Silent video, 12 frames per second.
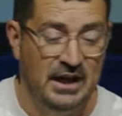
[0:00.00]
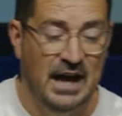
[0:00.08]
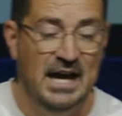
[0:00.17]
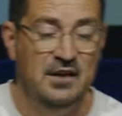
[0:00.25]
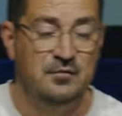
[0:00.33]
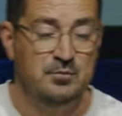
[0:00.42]
I
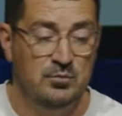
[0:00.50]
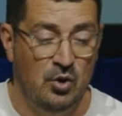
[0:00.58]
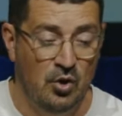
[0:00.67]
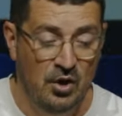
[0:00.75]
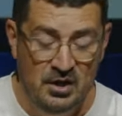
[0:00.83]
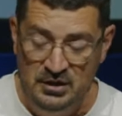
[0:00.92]
have
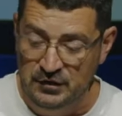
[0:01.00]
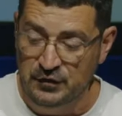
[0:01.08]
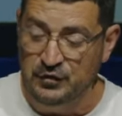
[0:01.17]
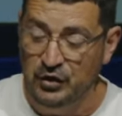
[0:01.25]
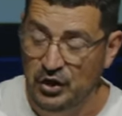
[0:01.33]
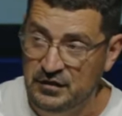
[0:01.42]
more
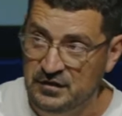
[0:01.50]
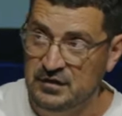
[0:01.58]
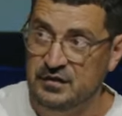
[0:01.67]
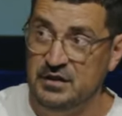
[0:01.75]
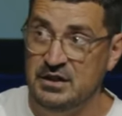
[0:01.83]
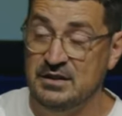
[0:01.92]

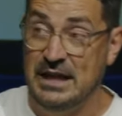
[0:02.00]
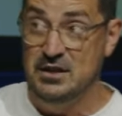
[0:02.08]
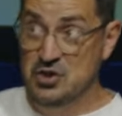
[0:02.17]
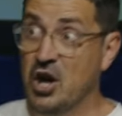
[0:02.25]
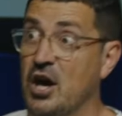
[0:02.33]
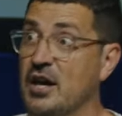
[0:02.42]
certainty than
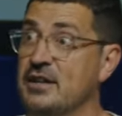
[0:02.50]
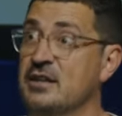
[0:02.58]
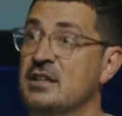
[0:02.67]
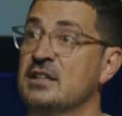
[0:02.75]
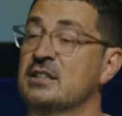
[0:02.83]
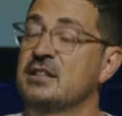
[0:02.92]
not
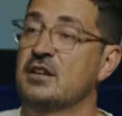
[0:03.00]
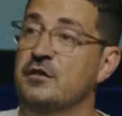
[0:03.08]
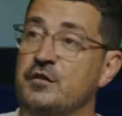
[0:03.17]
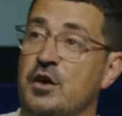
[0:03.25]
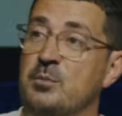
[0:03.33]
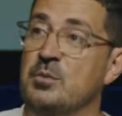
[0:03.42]
than
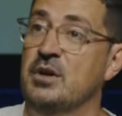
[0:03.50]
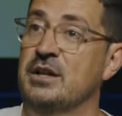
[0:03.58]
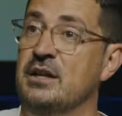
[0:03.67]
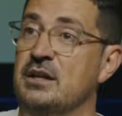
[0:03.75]
someone